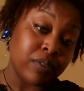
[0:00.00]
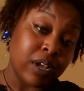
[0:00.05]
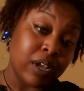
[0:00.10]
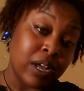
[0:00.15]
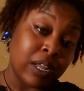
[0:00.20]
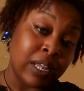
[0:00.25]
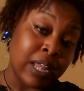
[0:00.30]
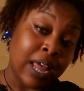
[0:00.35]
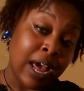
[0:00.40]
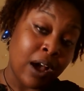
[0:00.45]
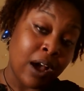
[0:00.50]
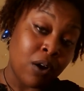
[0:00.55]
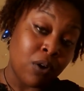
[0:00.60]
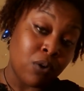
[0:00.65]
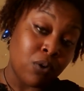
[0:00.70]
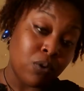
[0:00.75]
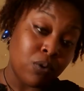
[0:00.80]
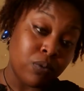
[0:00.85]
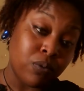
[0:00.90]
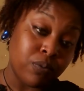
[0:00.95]

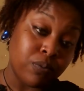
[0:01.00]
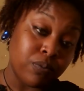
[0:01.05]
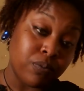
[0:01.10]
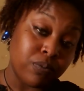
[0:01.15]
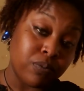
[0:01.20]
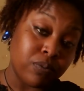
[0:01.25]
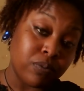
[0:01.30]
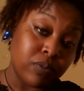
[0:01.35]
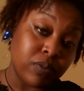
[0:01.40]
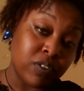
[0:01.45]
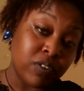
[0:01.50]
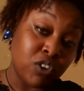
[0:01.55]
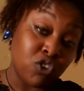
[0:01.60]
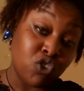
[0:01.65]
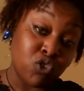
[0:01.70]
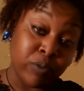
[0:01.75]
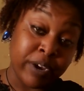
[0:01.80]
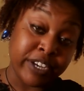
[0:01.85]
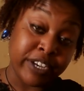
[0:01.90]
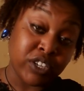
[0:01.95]
allow
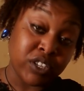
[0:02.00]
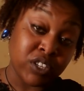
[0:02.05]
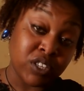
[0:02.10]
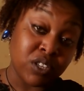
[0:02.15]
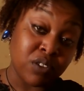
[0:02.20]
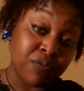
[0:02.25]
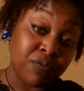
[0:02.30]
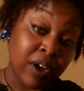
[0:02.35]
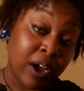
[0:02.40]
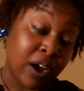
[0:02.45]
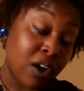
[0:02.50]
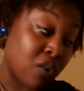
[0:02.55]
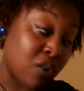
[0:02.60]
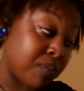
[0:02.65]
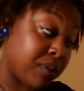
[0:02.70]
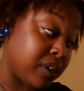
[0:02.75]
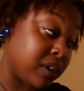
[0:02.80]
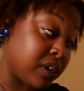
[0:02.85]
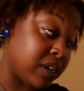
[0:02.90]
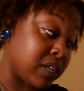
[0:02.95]
situations to fall
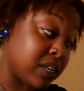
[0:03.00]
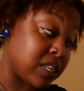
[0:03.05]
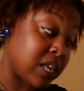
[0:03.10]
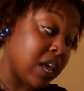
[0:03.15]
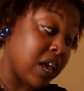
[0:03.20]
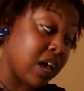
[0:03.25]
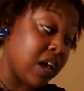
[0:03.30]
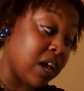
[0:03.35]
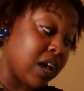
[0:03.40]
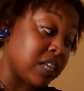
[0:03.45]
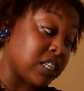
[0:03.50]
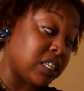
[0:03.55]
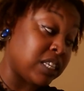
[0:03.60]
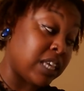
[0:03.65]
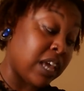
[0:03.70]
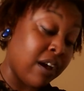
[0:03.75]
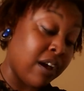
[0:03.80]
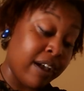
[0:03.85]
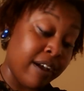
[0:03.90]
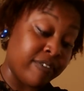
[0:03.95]
because
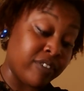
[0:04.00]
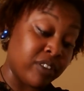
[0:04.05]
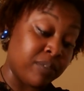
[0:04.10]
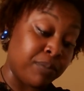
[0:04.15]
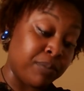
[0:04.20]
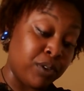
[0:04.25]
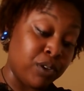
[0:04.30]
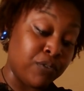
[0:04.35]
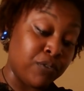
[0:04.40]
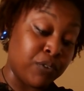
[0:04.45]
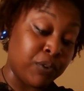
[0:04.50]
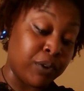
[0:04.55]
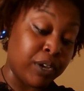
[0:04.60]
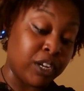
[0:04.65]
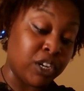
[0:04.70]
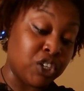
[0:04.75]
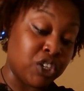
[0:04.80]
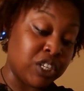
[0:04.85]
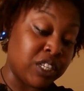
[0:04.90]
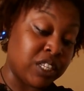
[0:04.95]
y'all have some beautiful
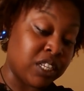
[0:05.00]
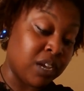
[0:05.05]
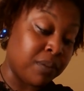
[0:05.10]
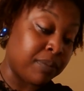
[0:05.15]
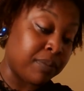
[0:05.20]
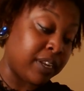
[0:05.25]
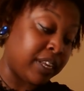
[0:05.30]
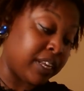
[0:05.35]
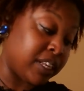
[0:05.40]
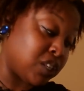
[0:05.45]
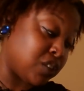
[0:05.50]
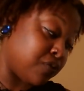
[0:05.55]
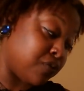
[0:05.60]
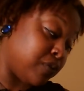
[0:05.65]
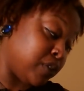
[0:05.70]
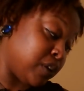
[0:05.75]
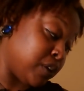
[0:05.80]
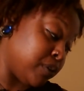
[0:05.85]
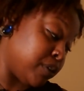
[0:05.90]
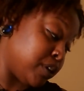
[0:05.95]
energies coming in to
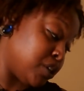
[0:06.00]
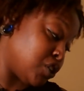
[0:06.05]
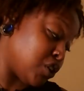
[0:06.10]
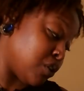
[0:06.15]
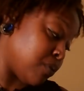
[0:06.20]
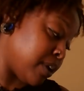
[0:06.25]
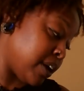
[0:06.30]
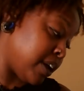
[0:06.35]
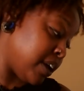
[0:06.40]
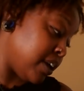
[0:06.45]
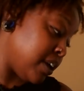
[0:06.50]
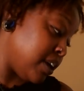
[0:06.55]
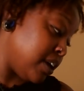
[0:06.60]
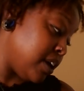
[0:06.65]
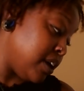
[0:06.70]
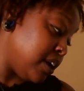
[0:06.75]
flourish, all right?